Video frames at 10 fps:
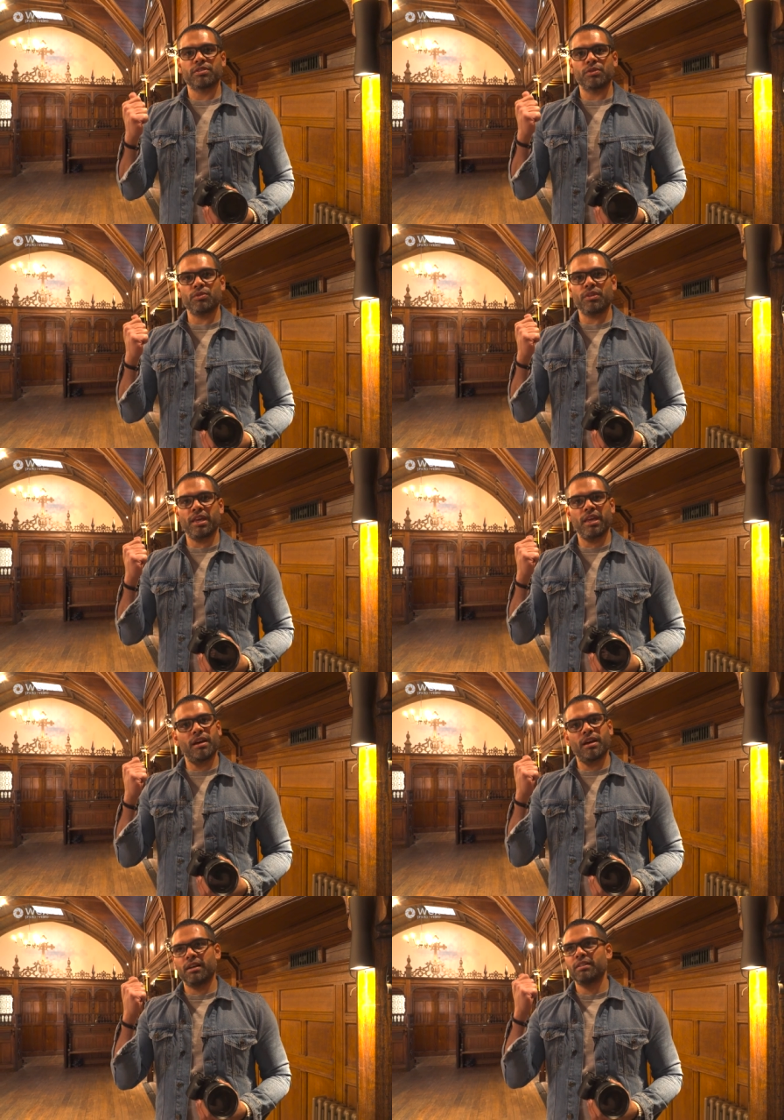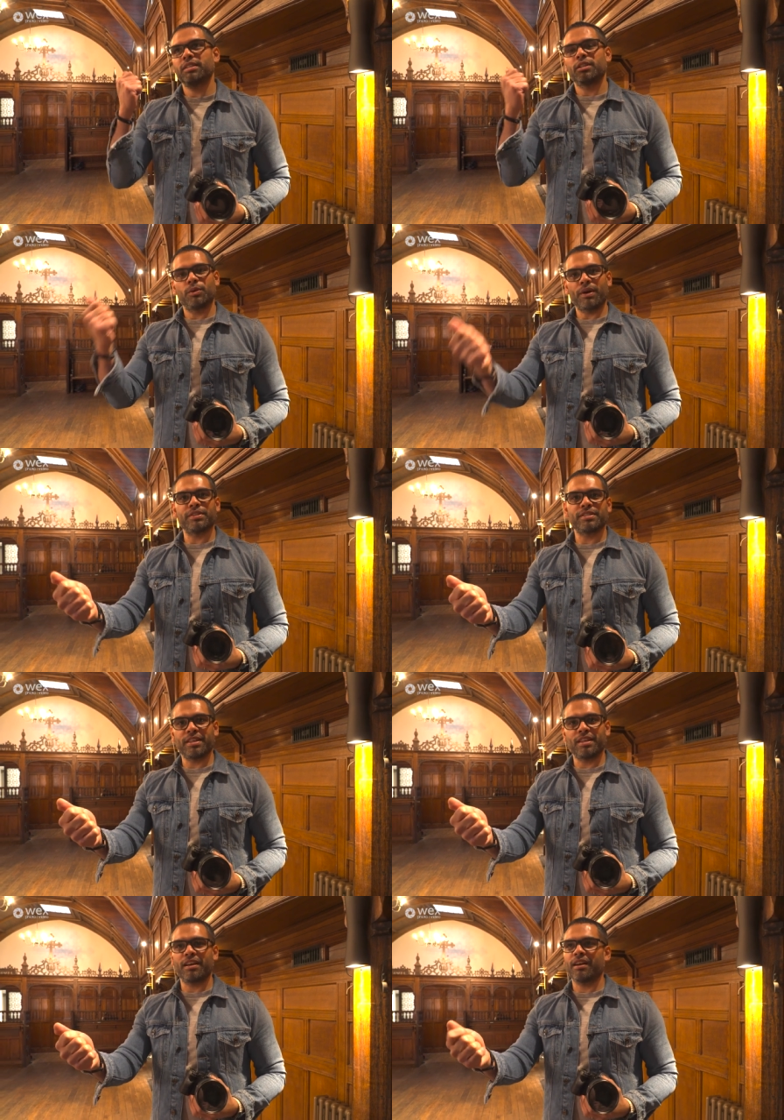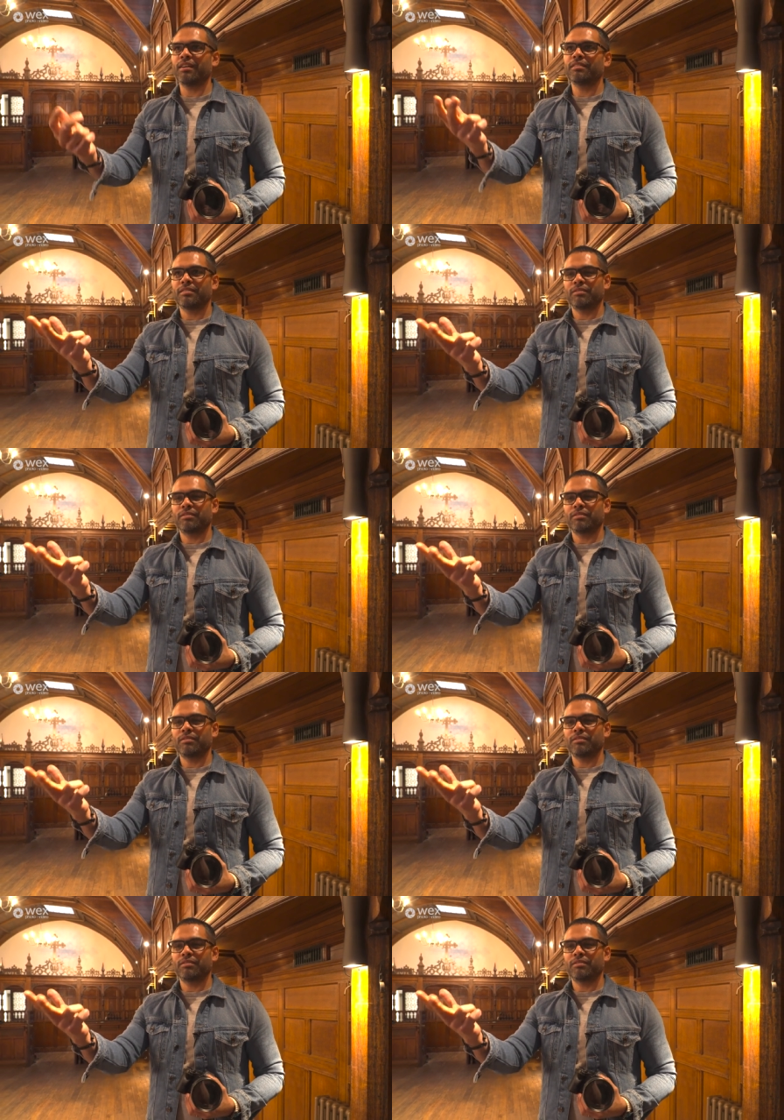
to the uh, whoever's the uh,